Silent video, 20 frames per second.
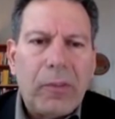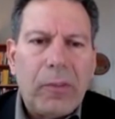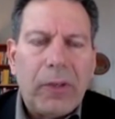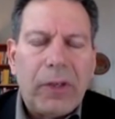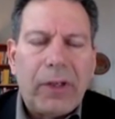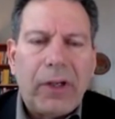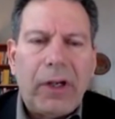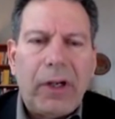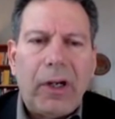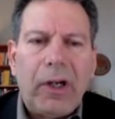
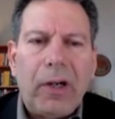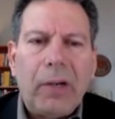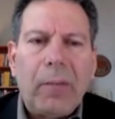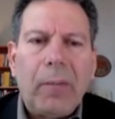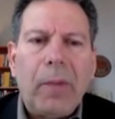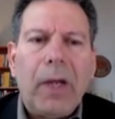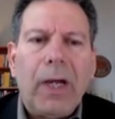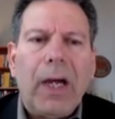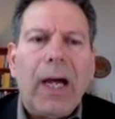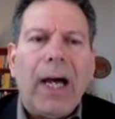
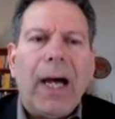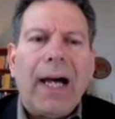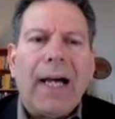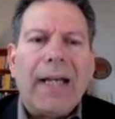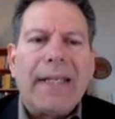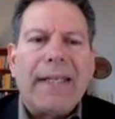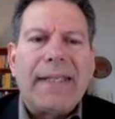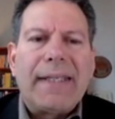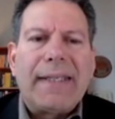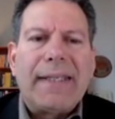become
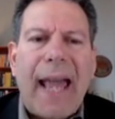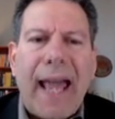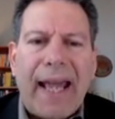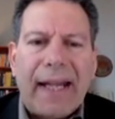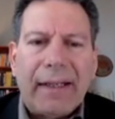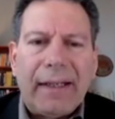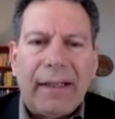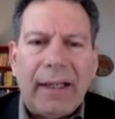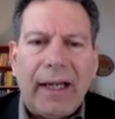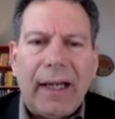a
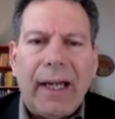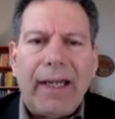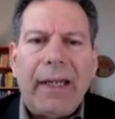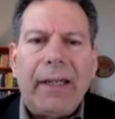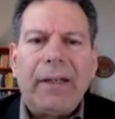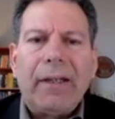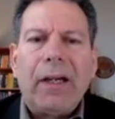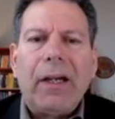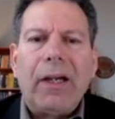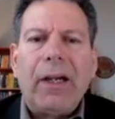
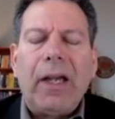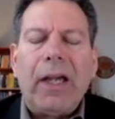satellite,